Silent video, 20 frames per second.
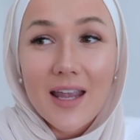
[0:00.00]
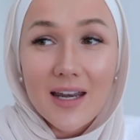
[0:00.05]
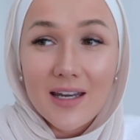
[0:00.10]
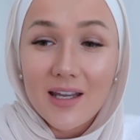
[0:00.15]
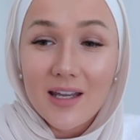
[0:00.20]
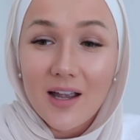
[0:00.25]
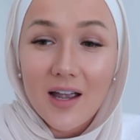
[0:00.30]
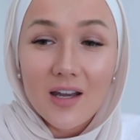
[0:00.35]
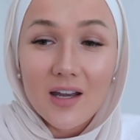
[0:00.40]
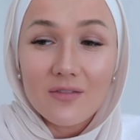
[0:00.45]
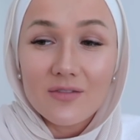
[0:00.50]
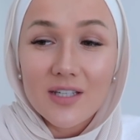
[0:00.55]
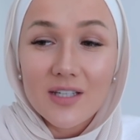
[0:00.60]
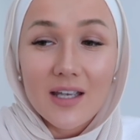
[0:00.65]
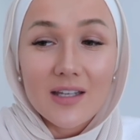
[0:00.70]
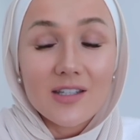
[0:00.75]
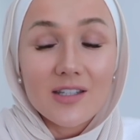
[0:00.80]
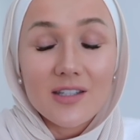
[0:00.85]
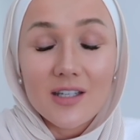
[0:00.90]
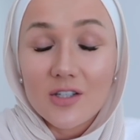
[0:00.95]
any kind of
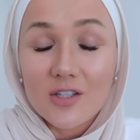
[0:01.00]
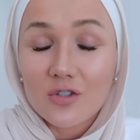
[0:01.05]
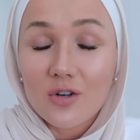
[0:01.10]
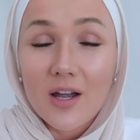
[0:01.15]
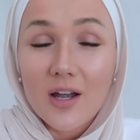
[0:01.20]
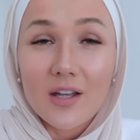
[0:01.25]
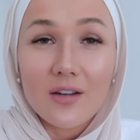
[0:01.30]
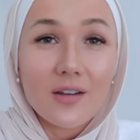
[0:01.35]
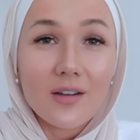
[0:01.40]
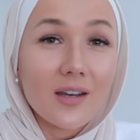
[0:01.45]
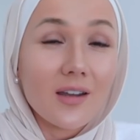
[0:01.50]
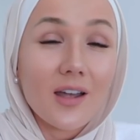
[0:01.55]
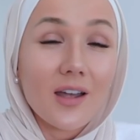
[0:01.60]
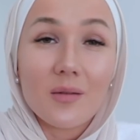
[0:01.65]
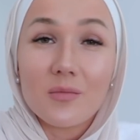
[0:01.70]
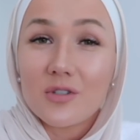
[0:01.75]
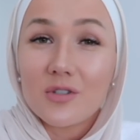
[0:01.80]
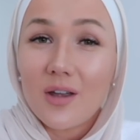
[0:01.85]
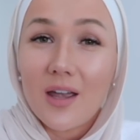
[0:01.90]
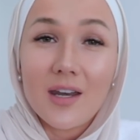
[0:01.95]
test and trial can
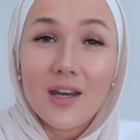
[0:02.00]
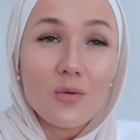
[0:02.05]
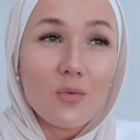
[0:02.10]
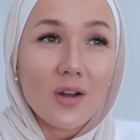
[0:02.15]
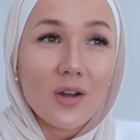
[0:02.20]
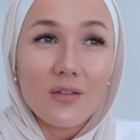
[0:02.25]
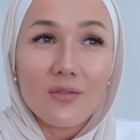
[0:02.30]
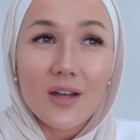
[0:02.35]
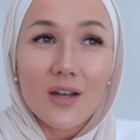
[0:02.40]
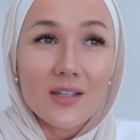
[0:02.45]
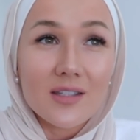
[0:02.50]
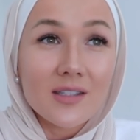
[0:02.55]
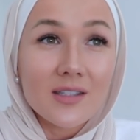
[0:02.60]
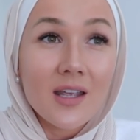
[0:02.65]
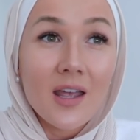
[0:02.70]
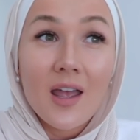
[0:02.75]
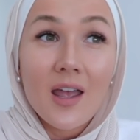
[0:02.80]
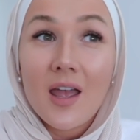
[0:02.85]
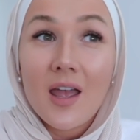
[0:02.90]
come to any one of us.